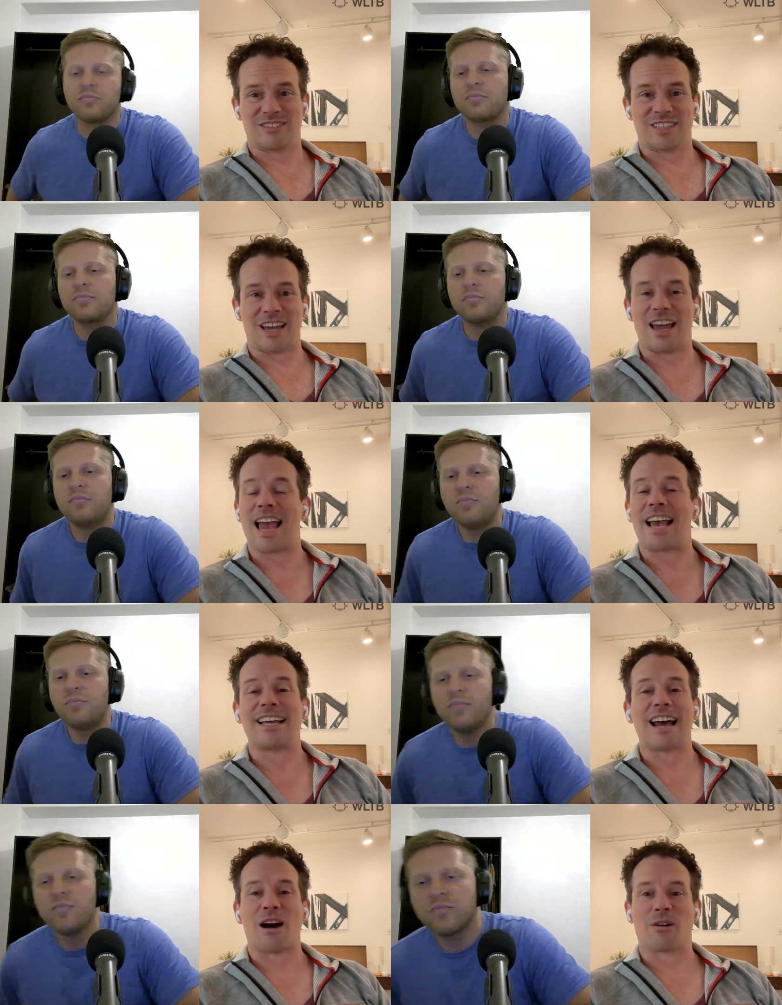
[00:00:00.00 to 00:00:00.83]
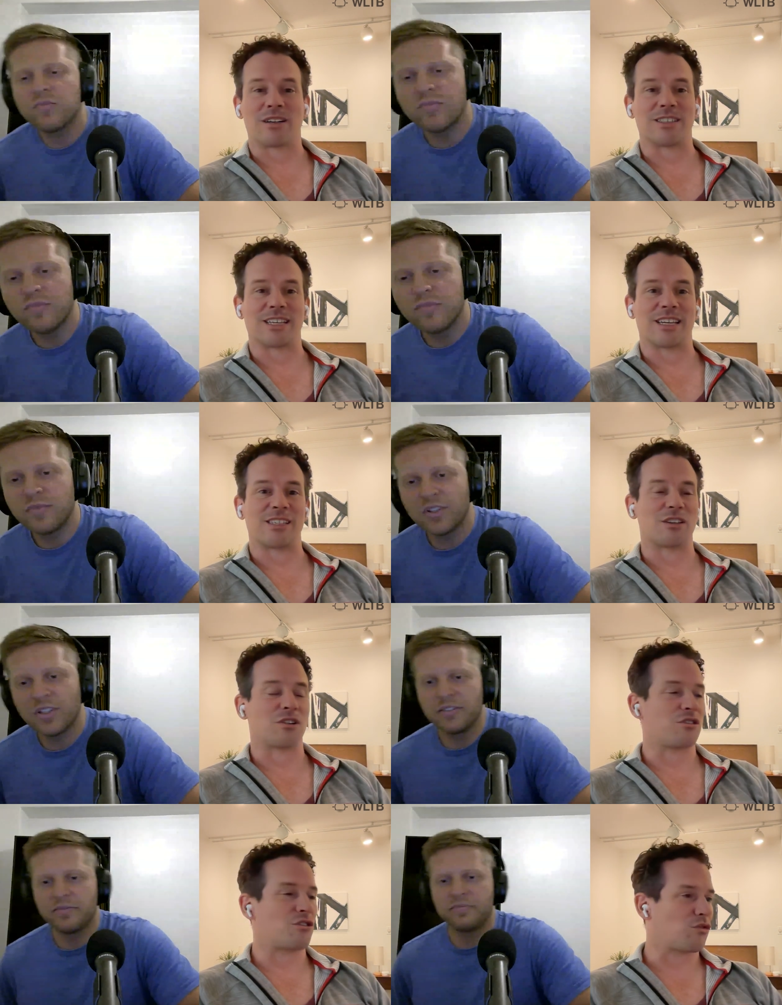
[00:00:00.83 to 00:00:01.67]
Speaker 1: Eight hours is
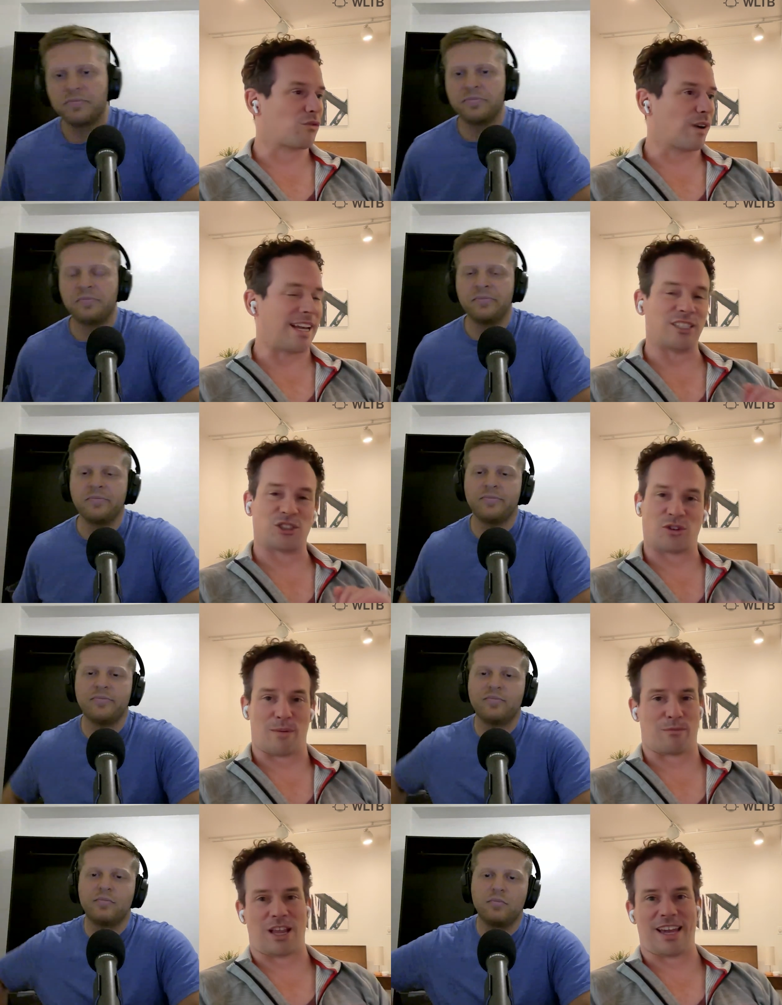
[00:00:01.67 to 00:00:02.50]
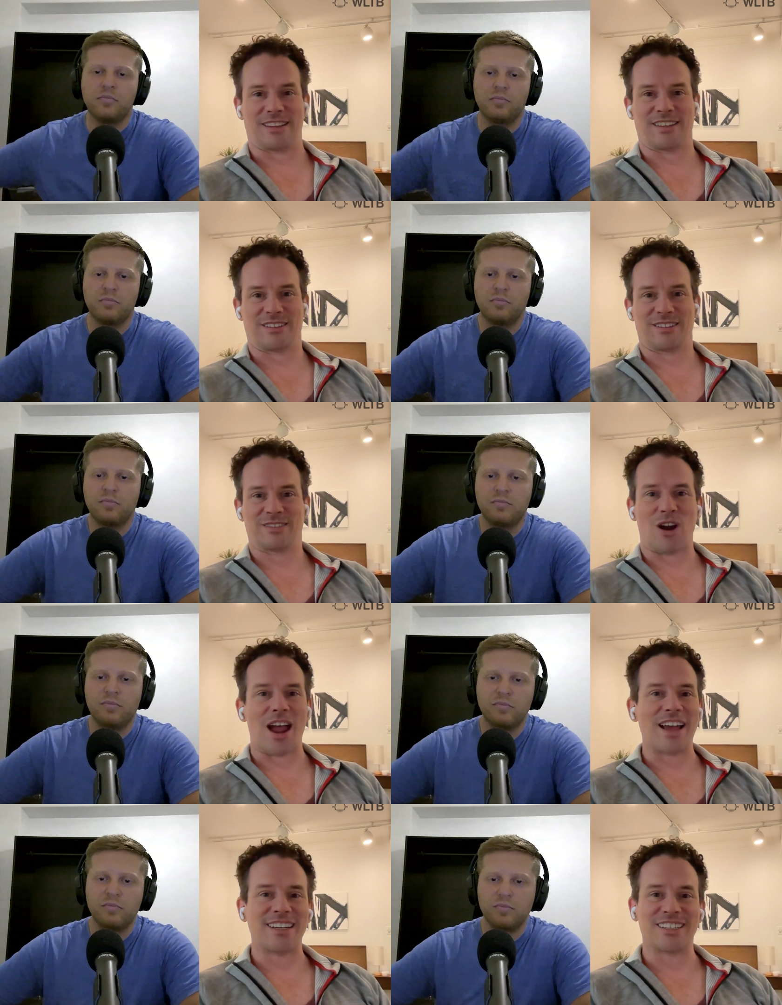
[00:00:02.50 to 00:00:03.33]
a great trip length,
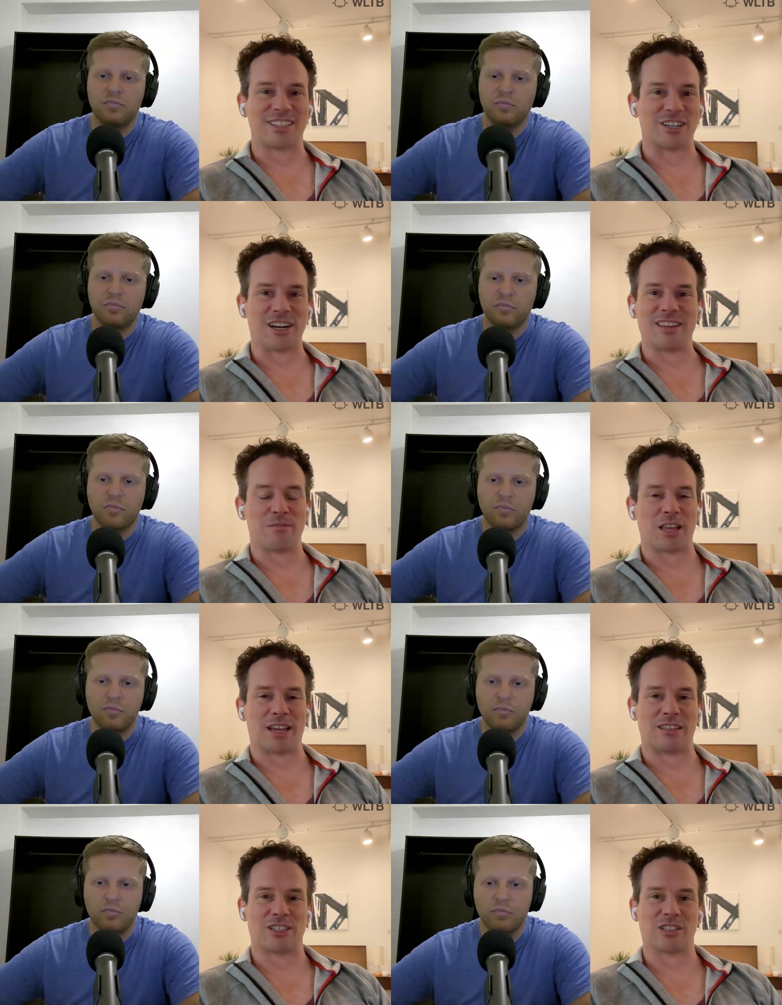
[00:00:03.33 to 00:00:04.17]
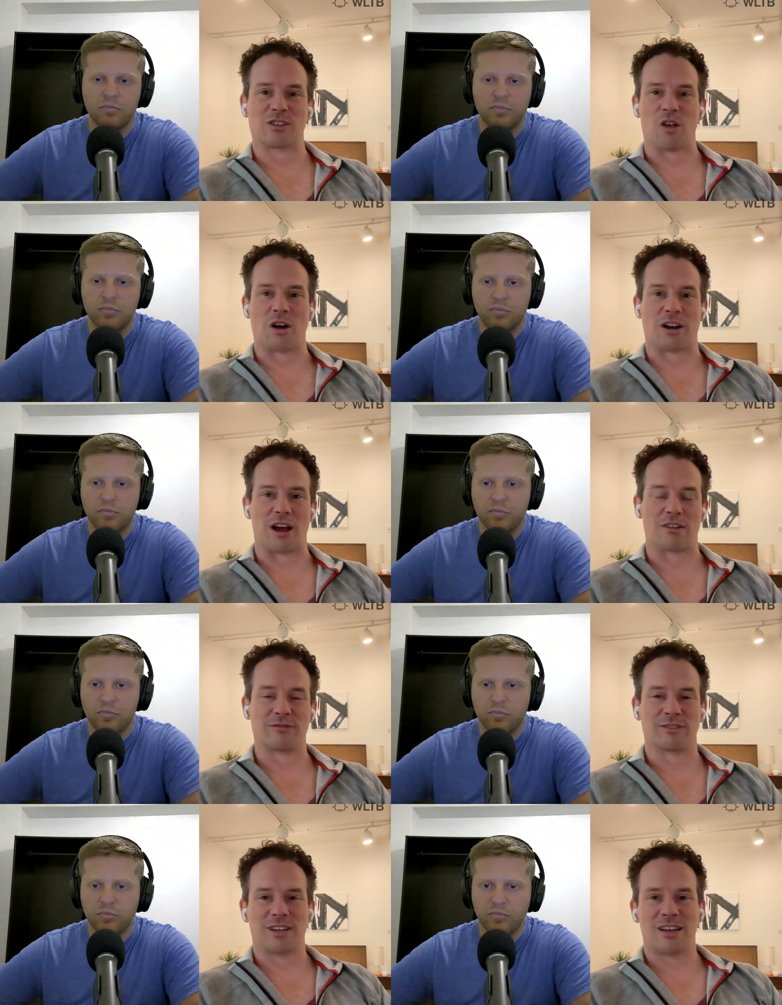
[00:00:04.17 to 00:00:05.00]
right? You're in the plane just long enough,
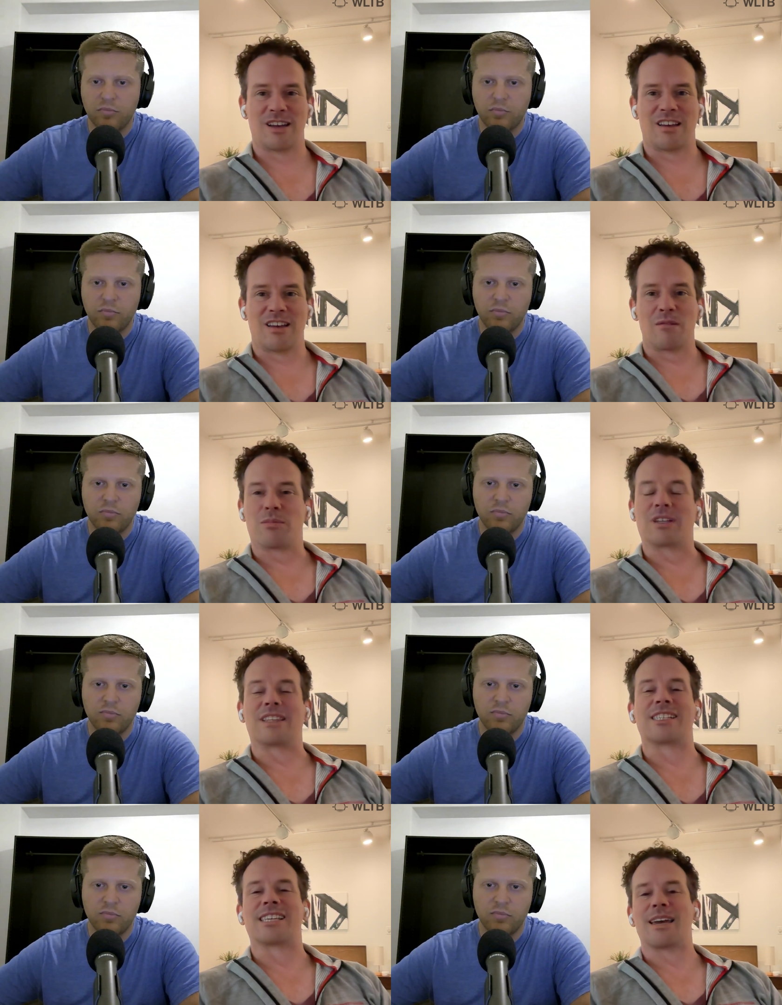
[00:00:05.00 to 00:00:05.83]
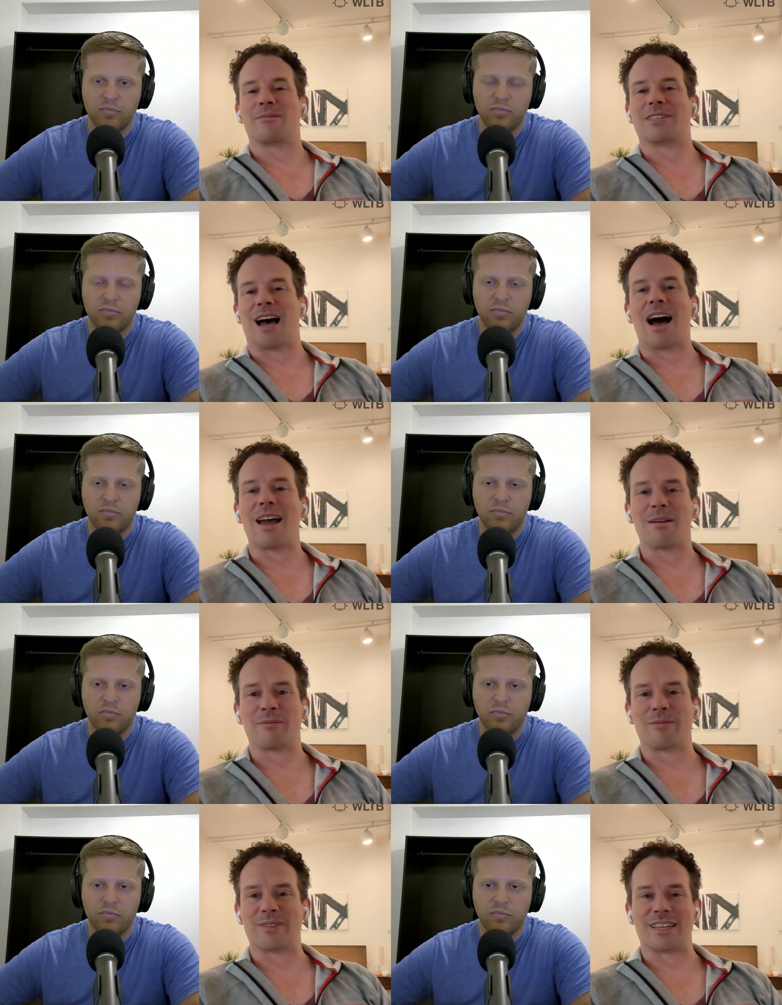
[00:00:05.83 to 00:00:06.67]
but at the same
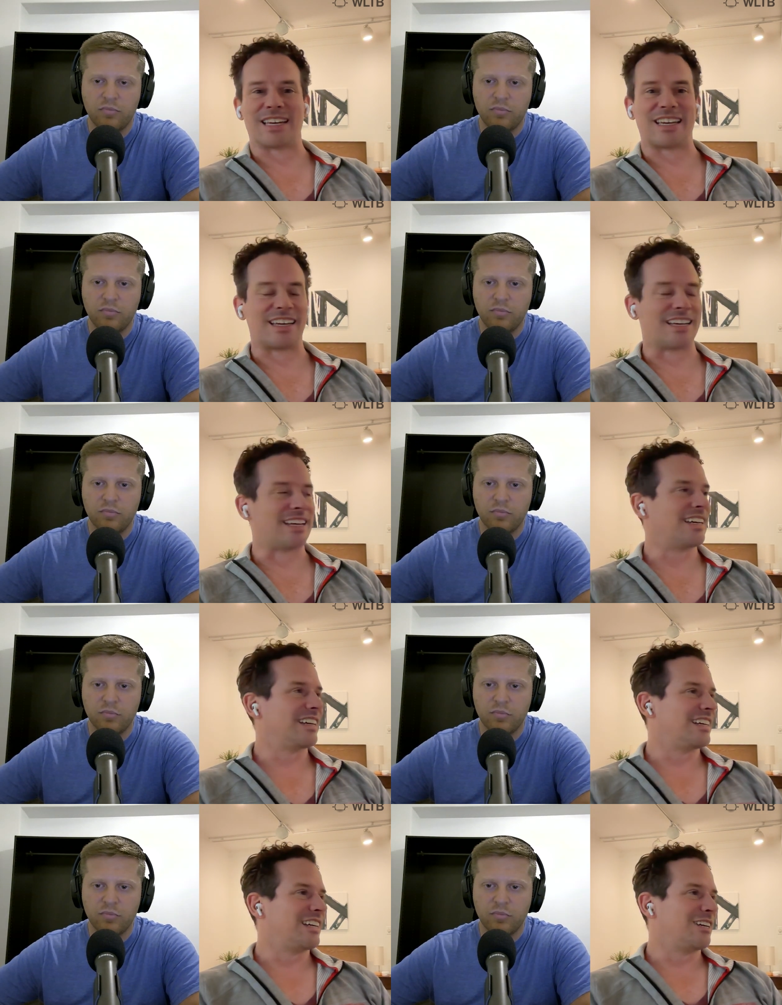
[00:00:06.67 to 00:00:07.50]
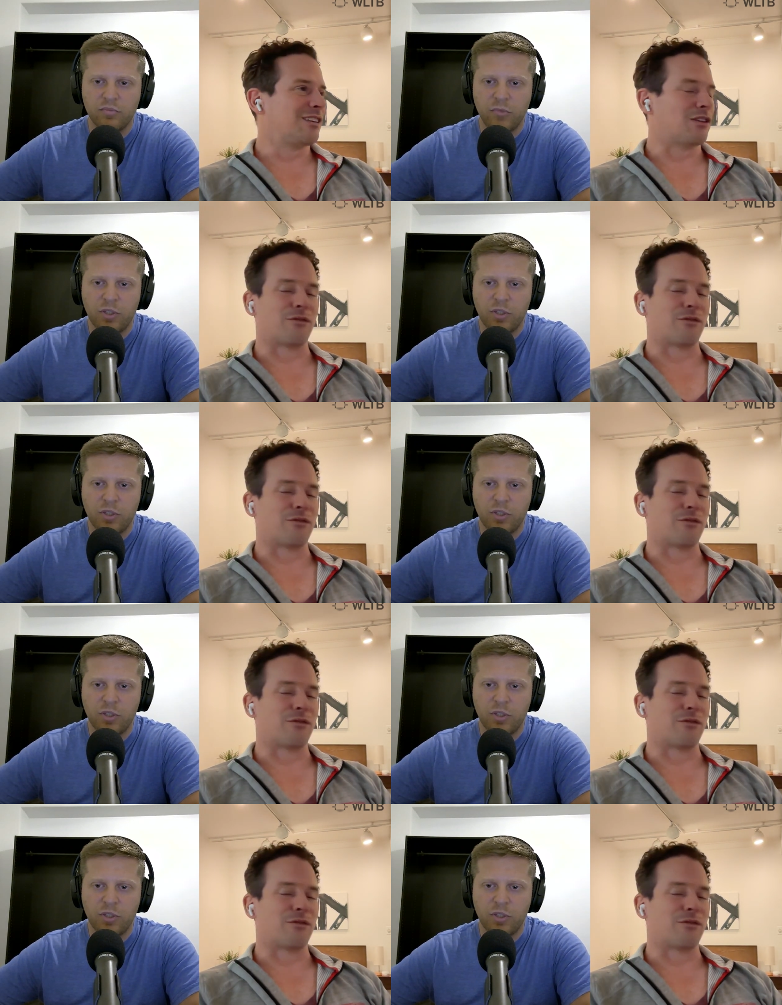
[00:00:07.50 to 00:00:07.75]
time, the the